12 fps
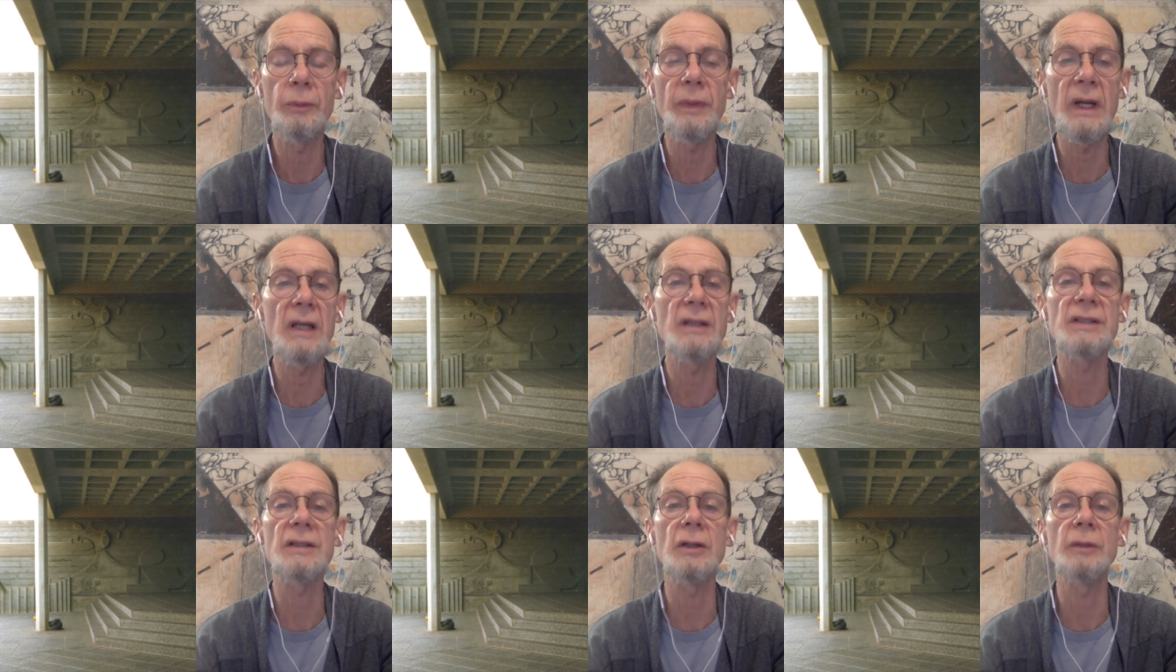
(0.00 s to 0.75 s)
Plan
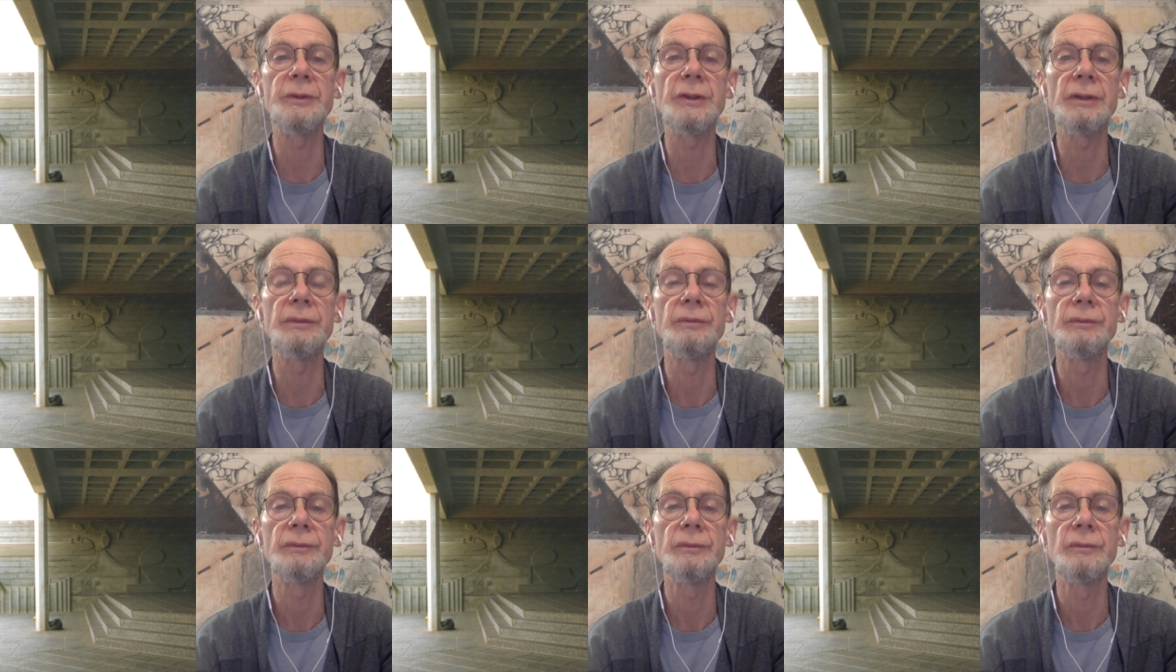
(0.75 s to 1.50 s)
Sculpture.
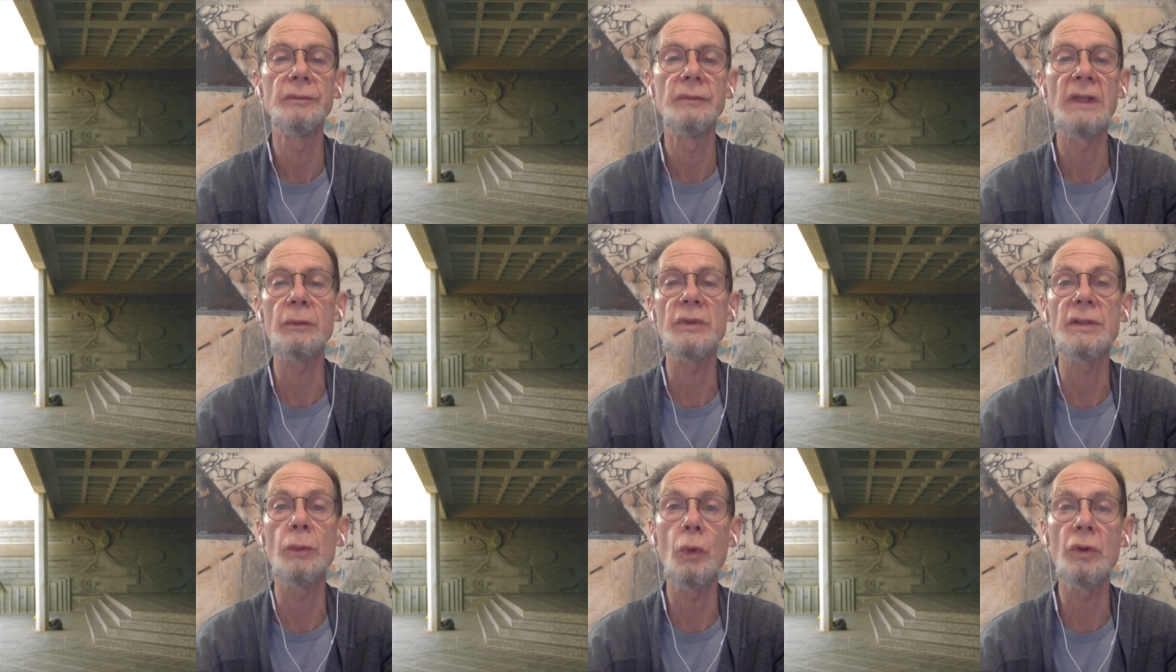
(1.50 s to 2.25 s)
That
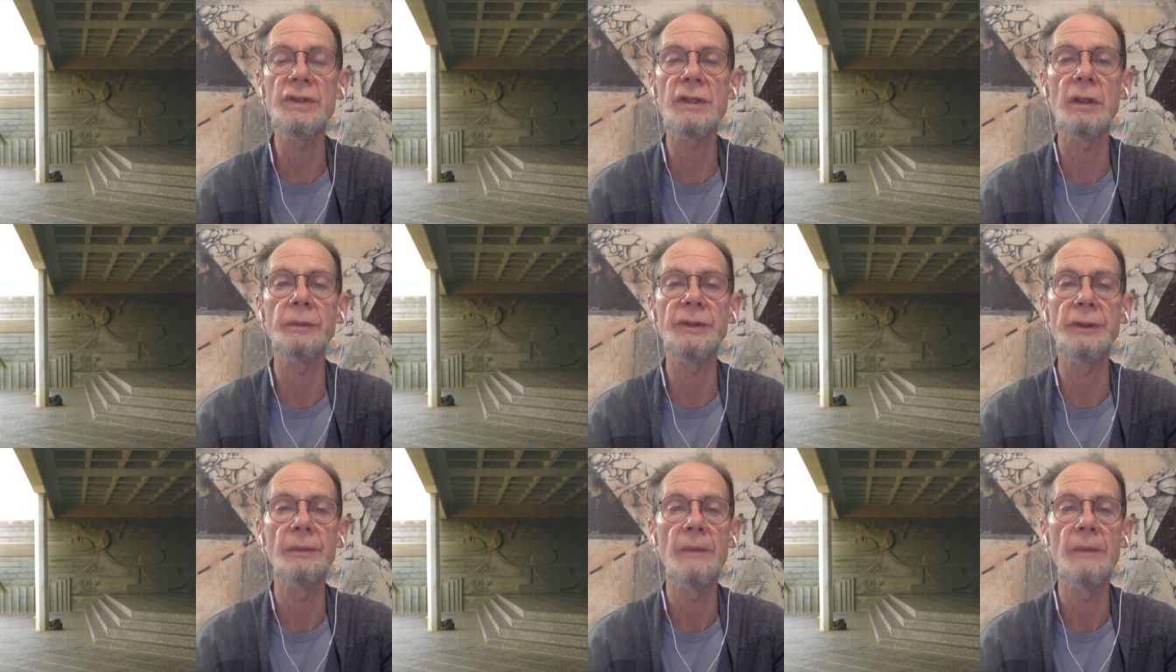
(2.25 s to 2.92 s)
was a wall sculpture.